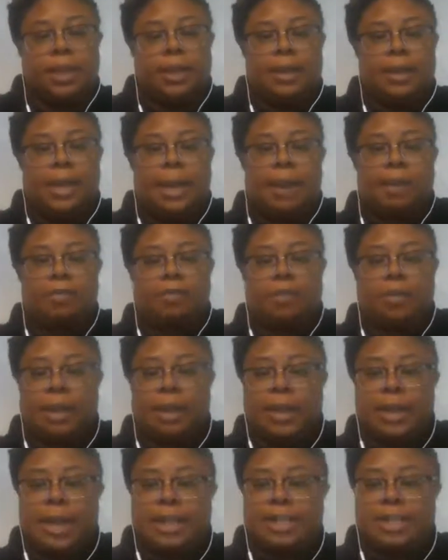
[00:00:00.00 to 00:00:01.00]
Now, for the
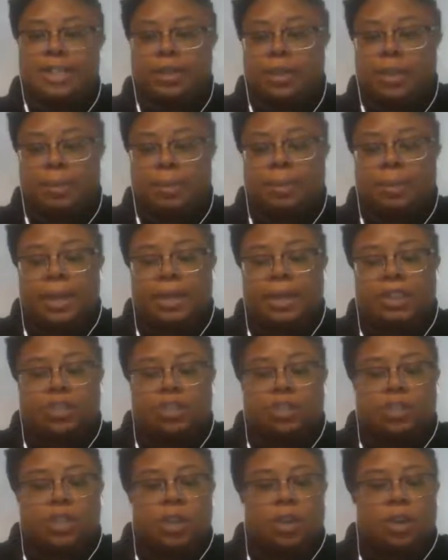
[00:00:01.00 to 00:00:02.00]
next 30 minutes
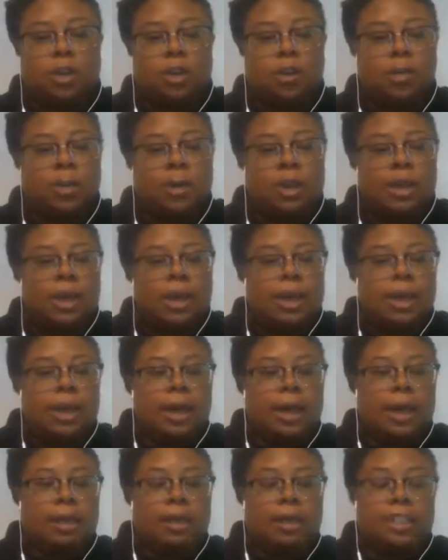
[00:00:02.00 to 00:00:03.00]
or so,
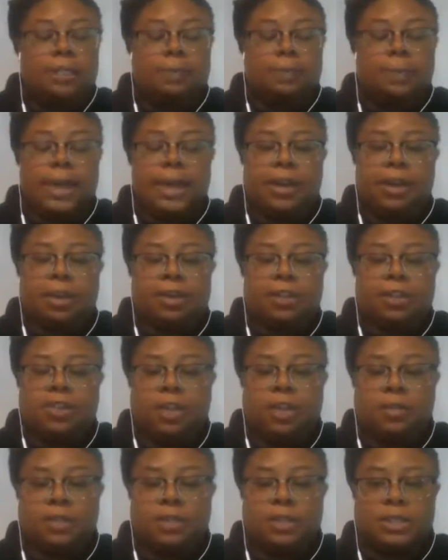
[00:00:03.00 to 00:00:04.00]
I'll explain our
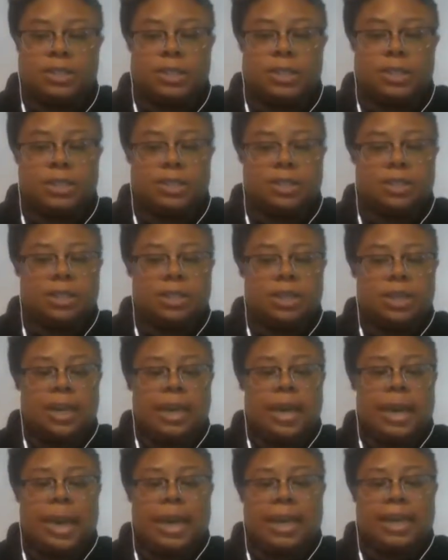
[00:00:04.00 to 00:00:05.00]
services,
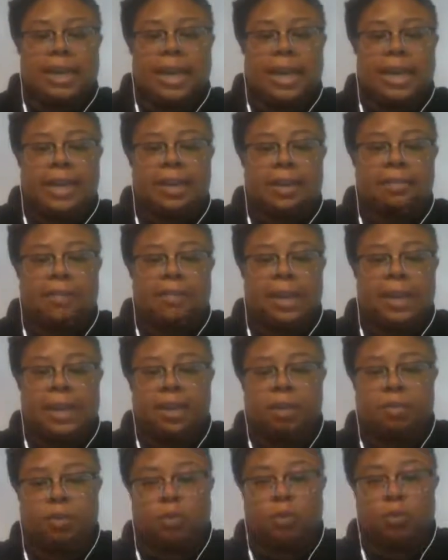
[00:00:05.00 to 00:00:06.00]
highlight
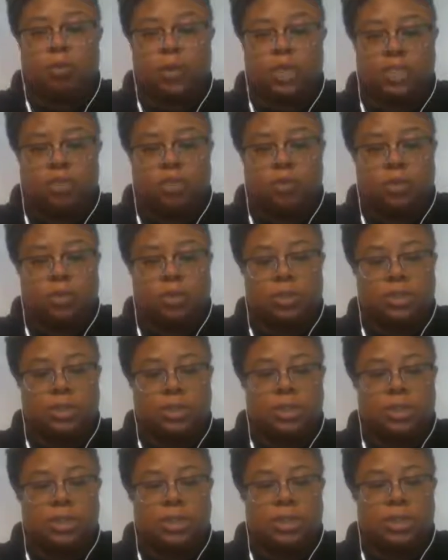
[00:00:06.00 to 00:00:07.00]
available
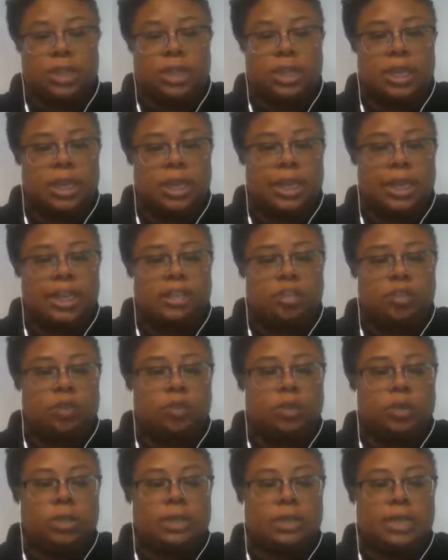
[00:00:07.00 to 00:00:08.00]
resources, and
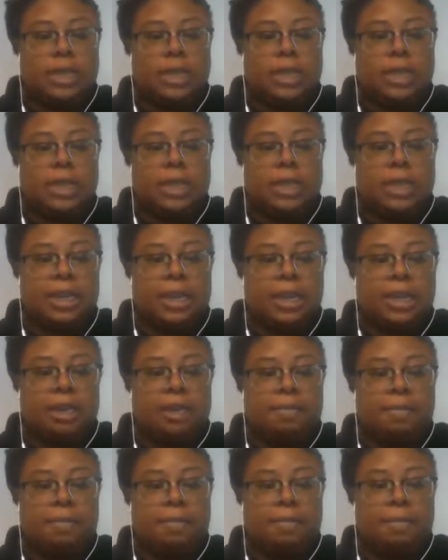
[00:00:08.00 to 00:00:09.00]
towards the end
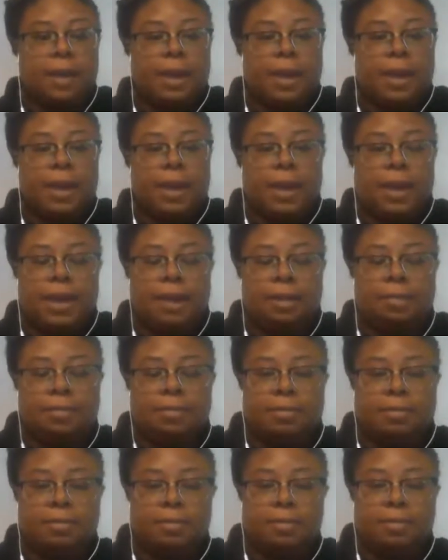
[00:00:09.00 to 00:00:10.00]
of
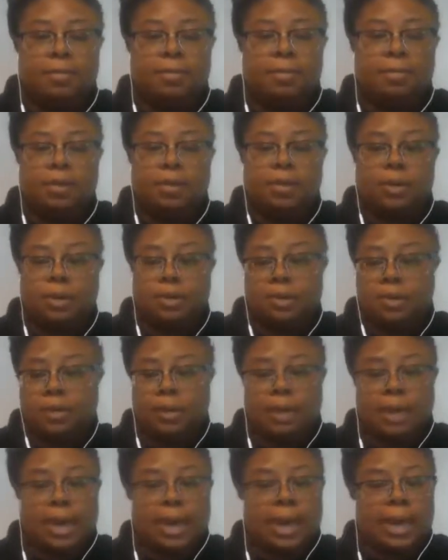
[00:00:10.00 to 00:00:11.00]
the
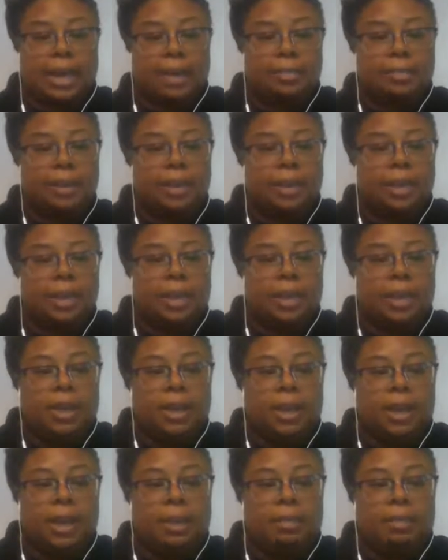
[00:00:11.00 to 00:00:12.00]
live,
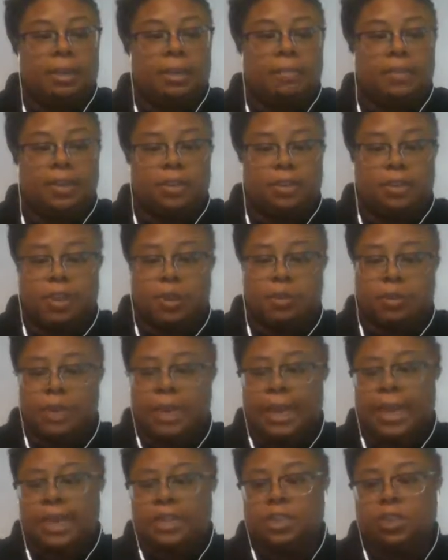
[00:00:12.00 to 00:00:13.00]
if there's anyone
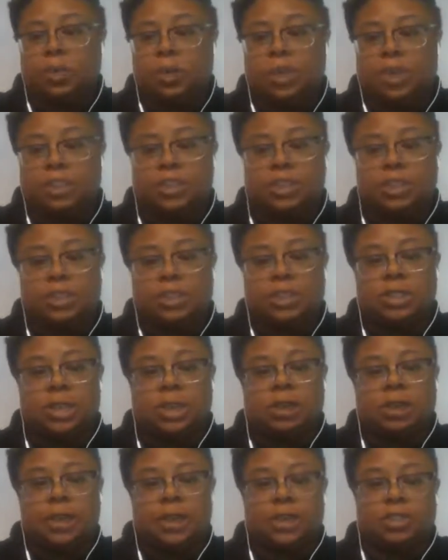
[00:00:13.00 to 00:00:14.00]
that has questions,
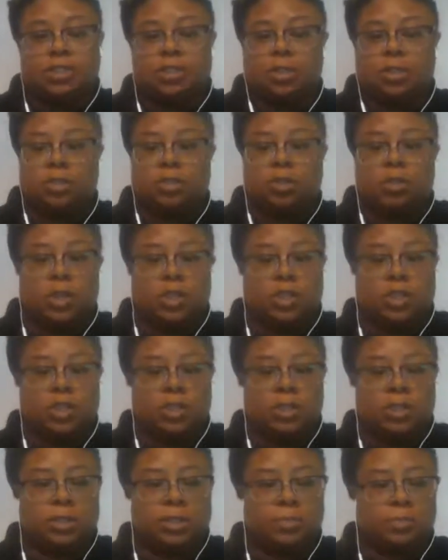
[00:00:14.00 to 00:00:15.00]
I'll answer those
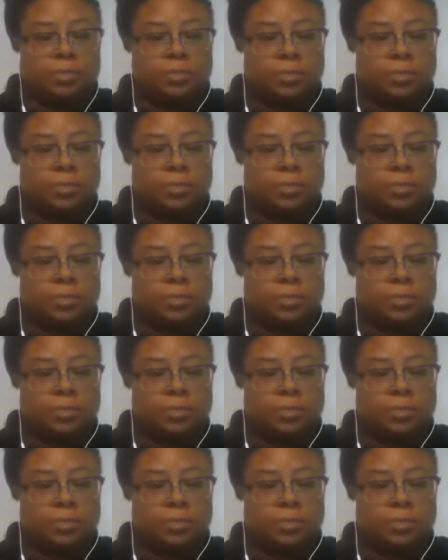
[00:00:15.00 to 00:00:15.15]
questions.